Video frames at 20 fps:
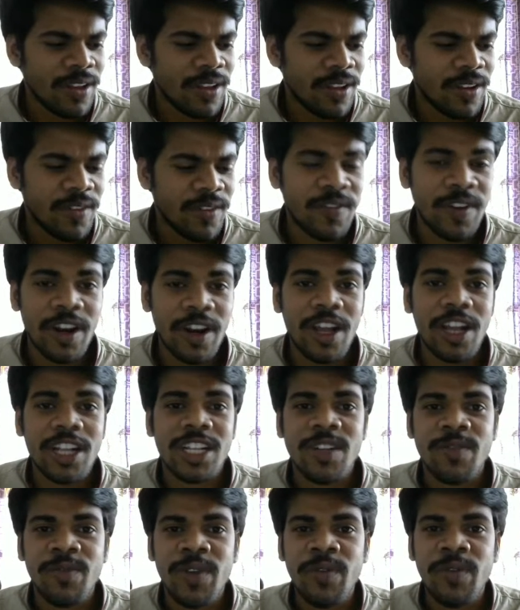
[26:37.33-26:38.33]

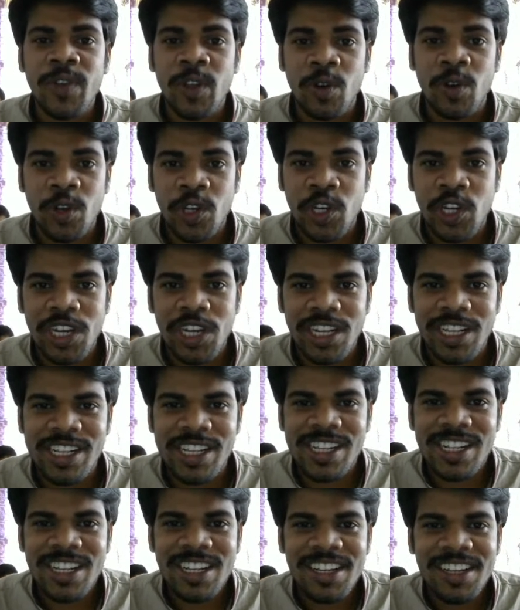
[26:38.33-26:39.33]
philosophy,
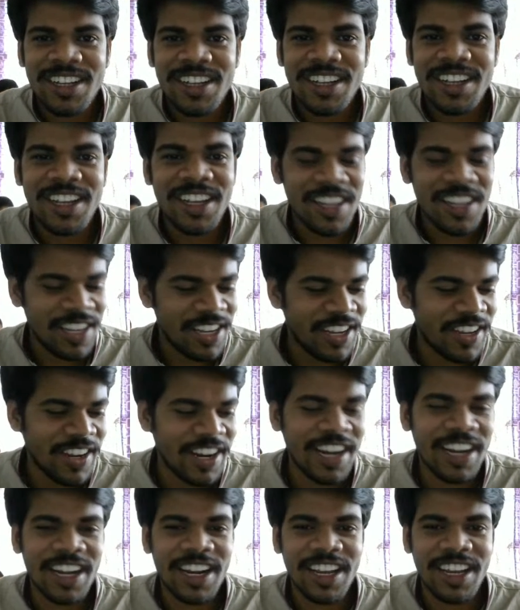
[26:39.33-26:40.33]
ferocious,
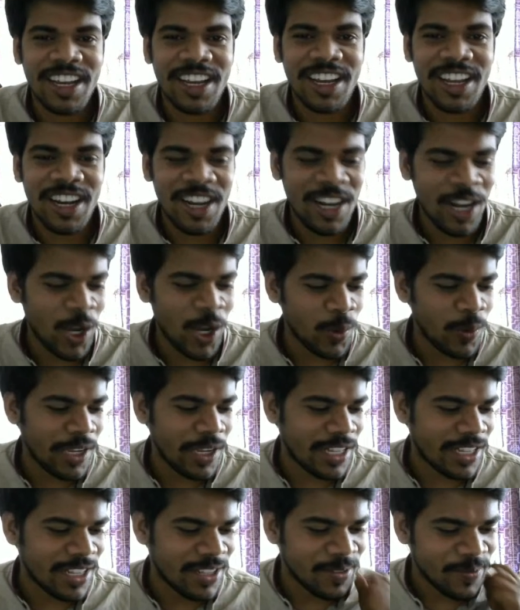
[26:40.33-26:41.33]
great
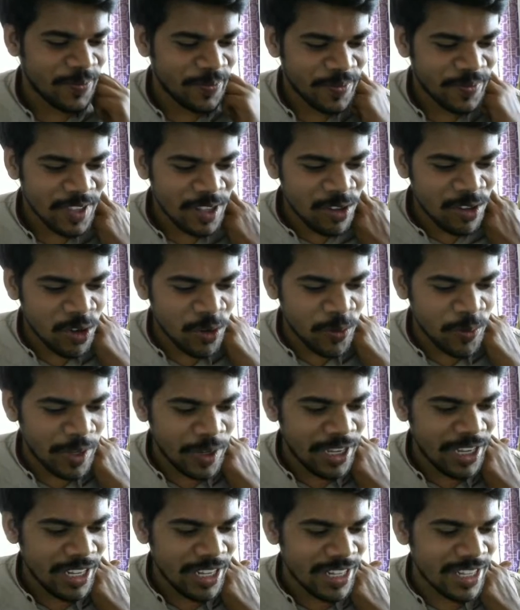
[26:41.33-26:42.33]
language. So
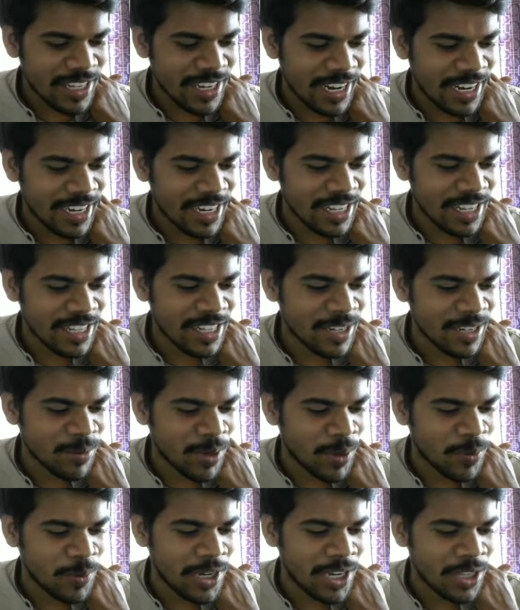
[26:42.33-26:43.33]
B is the right answer.
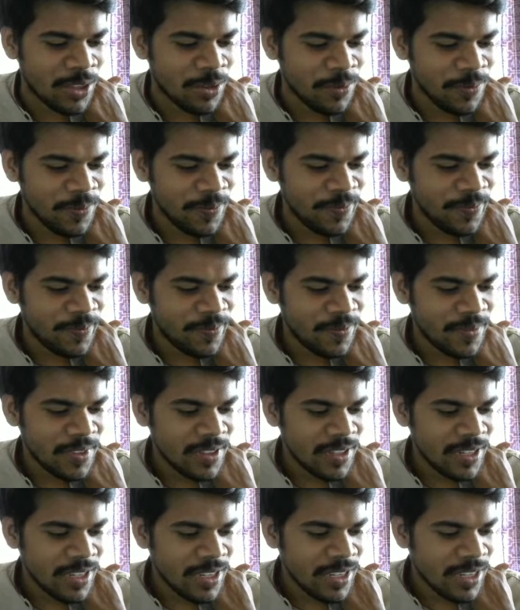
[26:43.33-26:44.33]
Babu Yadav.
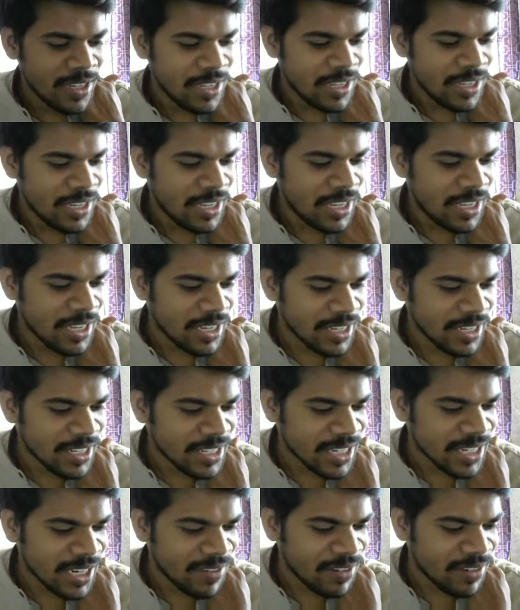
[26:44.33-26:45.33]
Yes,
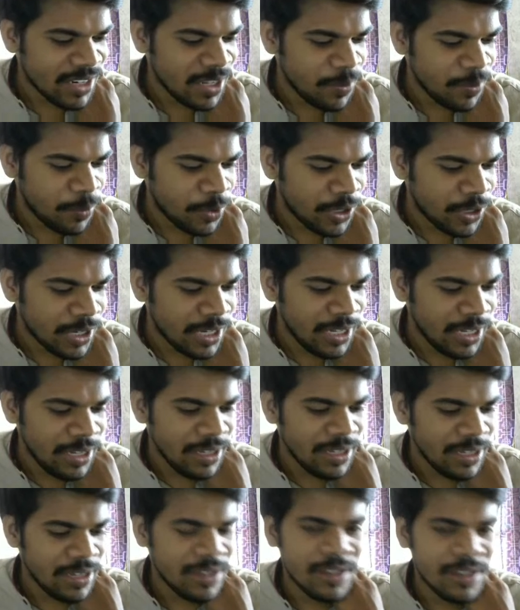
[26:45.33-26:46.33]
Ravani
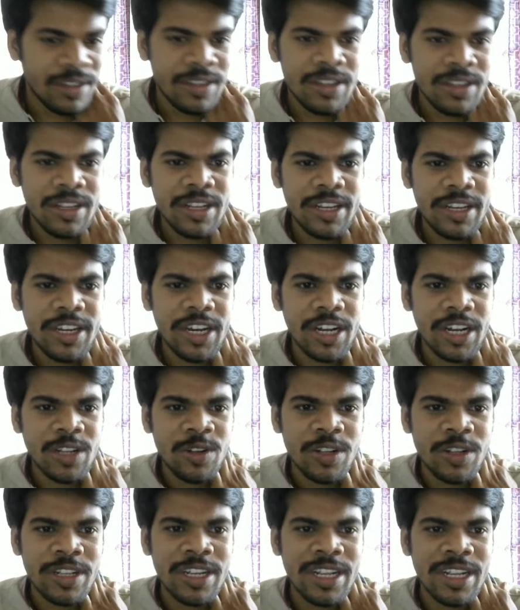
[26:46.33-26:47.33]
Podili. She
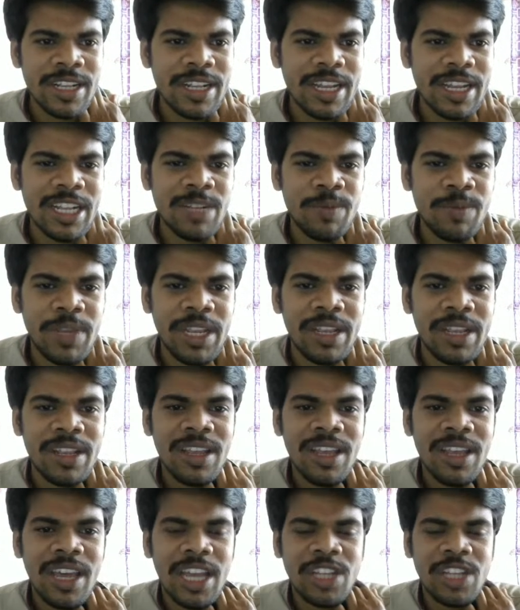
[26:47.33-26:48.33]
also says as B.
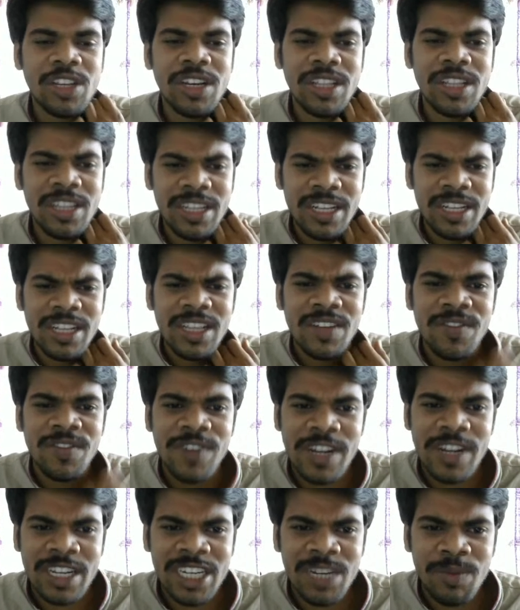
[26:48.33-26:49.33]
Actually, this is the
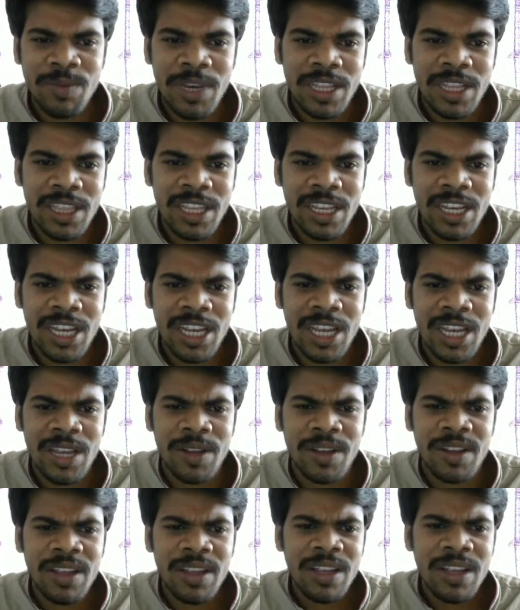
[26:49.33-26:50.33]
first time I think
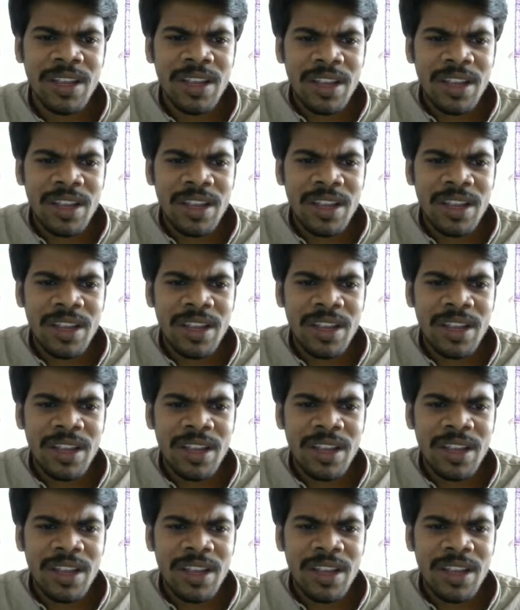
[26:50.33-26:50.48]
I